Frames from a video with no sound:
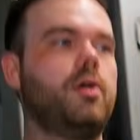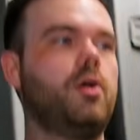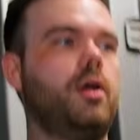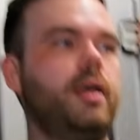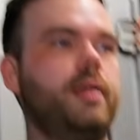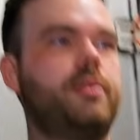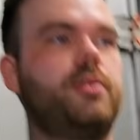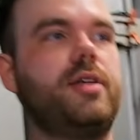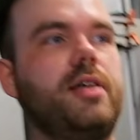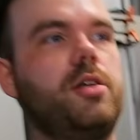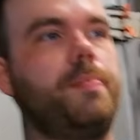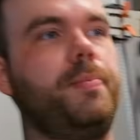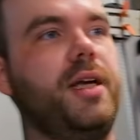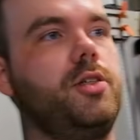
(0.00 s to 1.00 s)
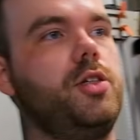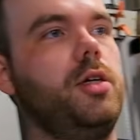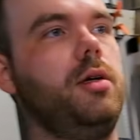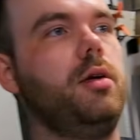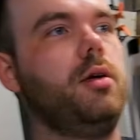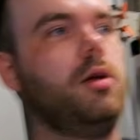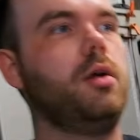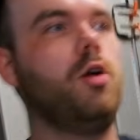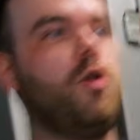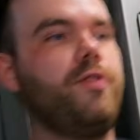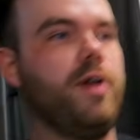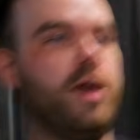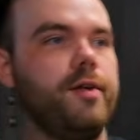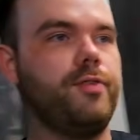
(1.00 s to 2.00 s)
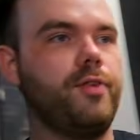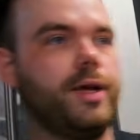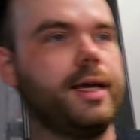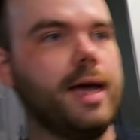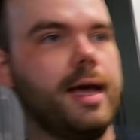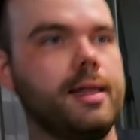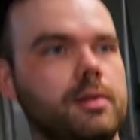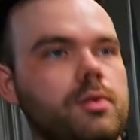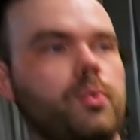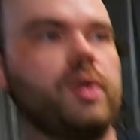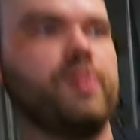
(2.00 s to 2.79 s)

It takes a picture of every can we